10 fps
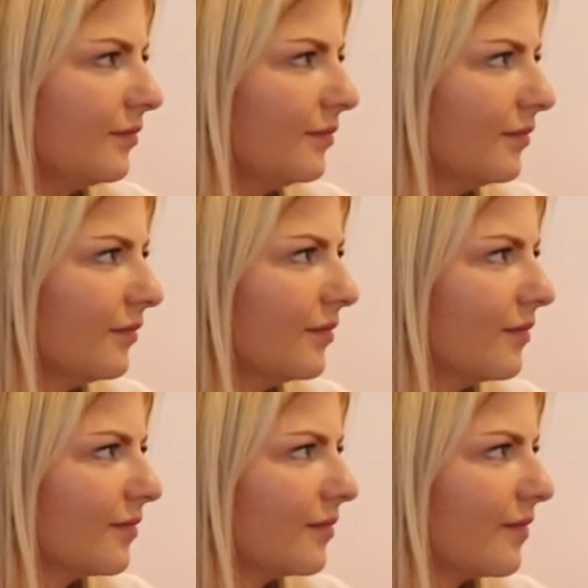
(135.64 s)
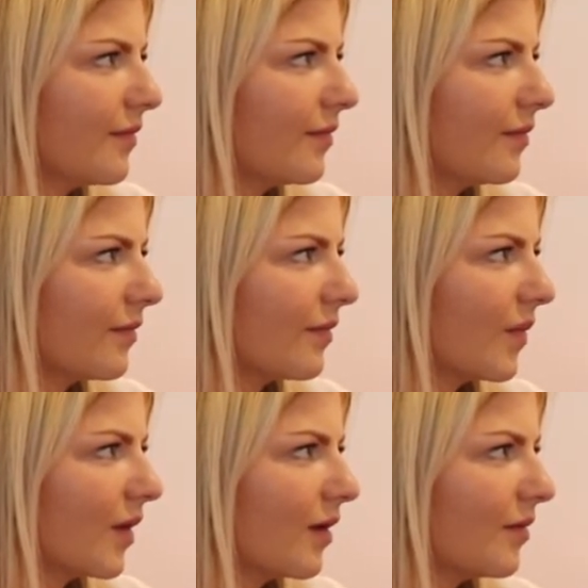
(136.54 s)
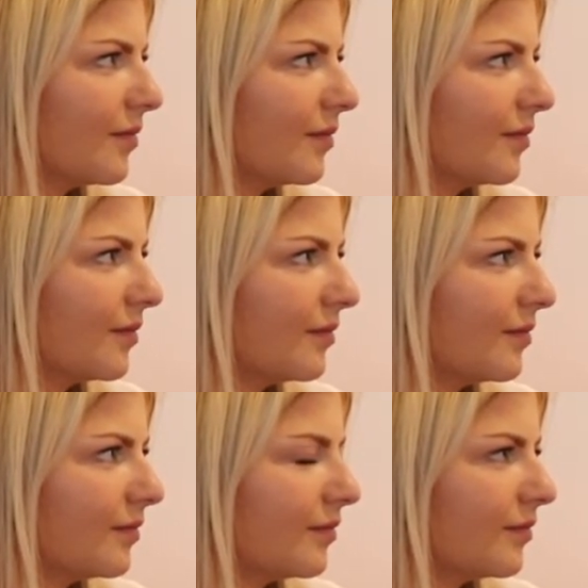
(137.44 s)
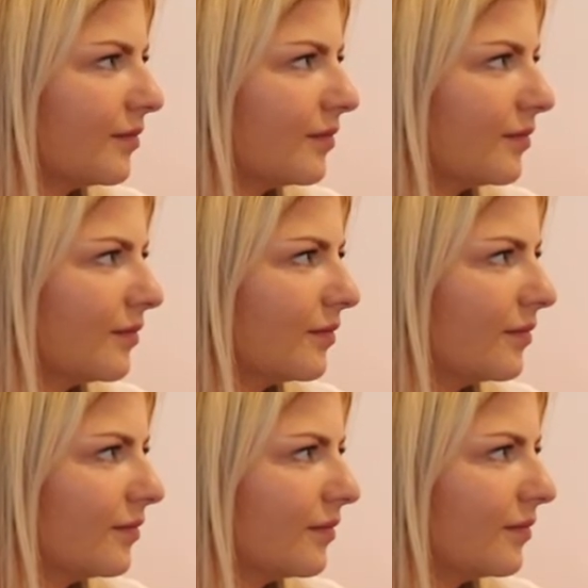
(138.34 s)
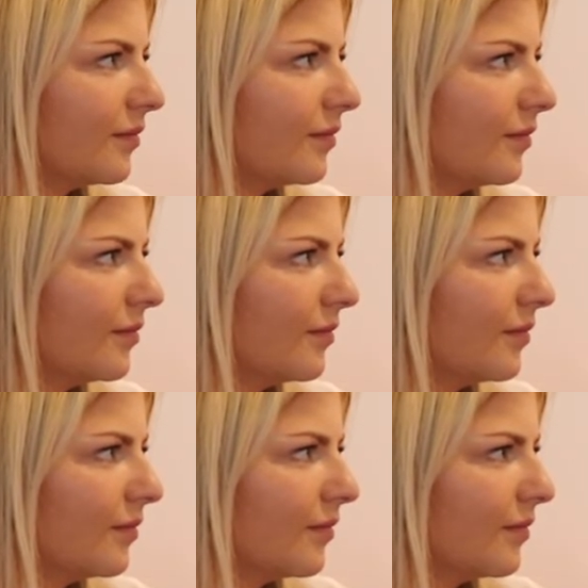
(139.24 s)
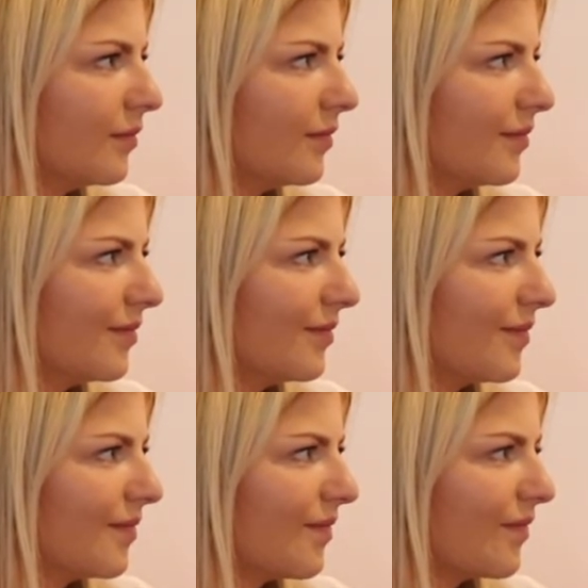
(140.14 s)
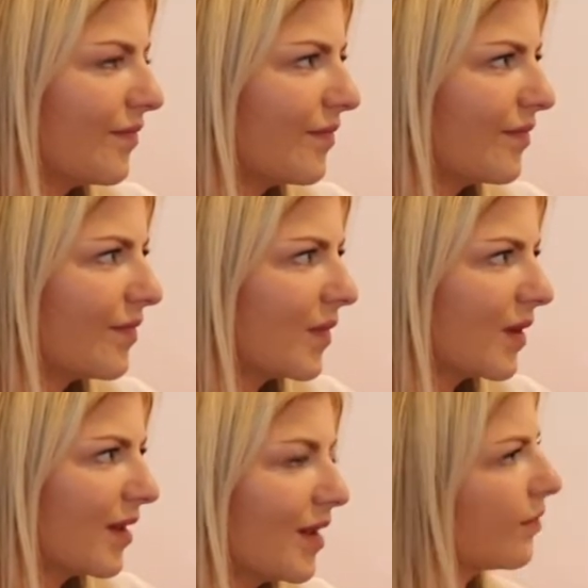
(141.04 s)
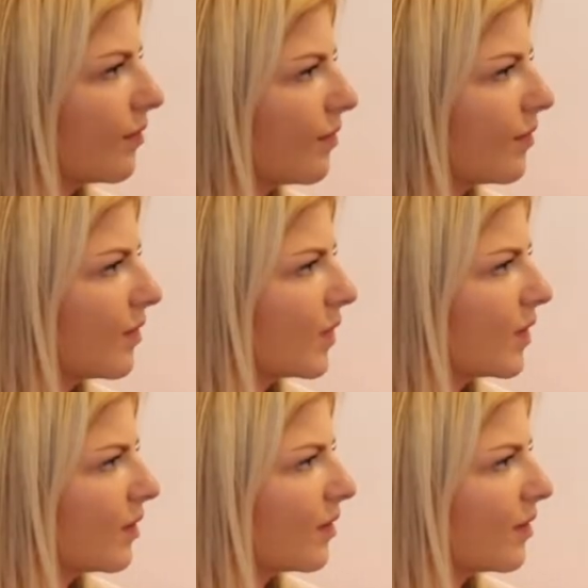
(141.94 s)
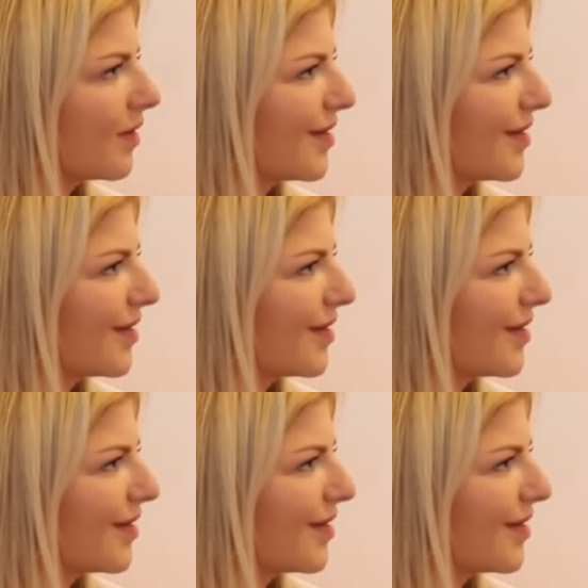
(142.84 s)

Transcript: The person shown says nothing.